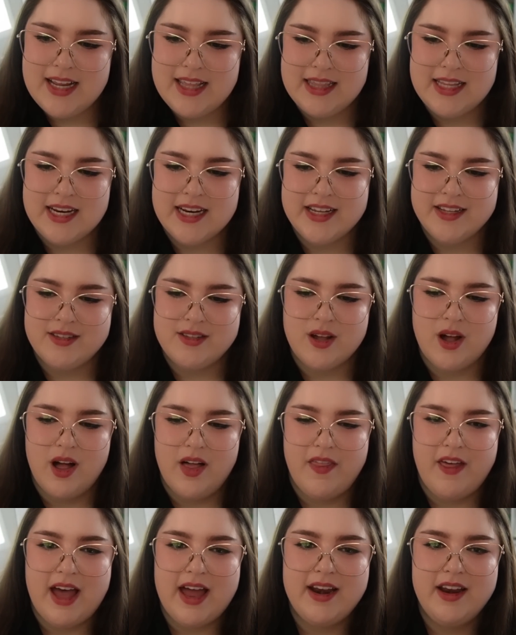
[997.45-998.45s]
And then I saw
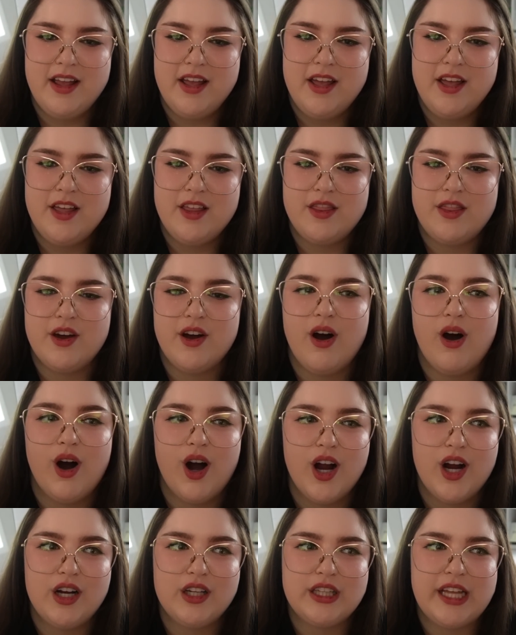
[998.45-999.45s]
that there
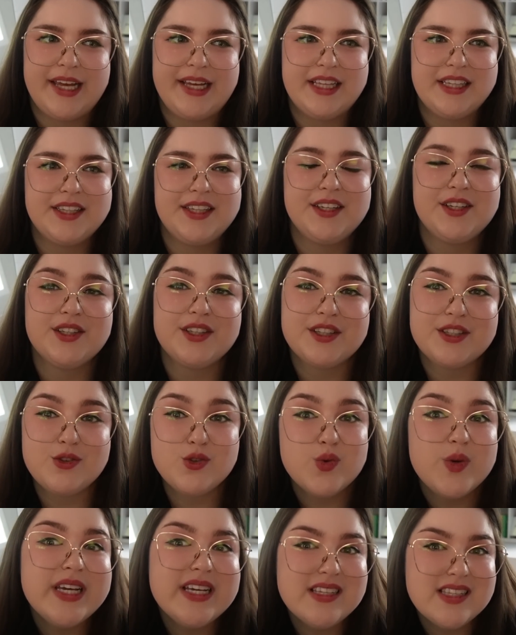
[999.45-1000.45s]
are like little
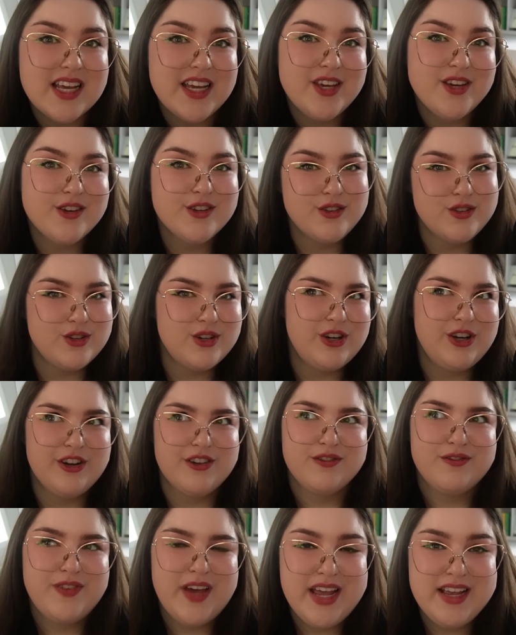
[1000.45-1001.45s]
tweaks that you can do to your
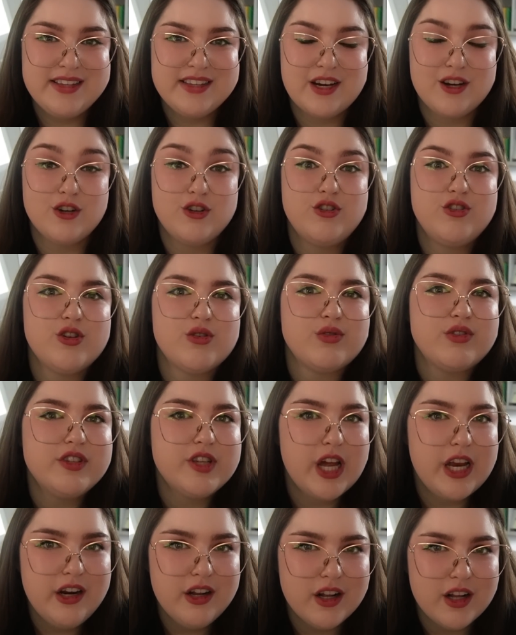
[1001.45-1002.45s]
face that are so
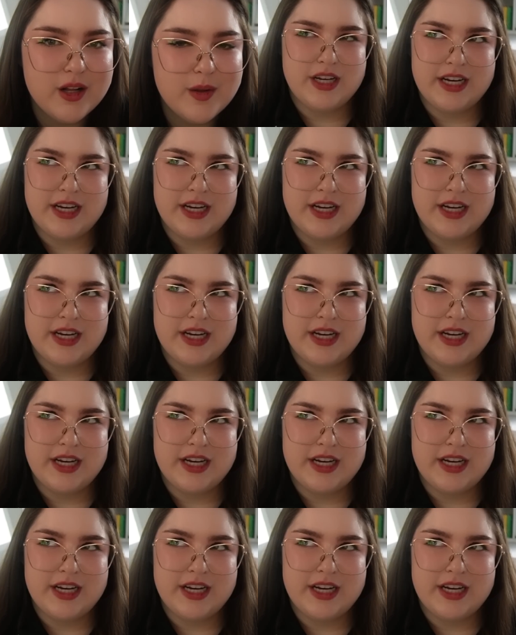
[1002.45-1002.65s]
subtle.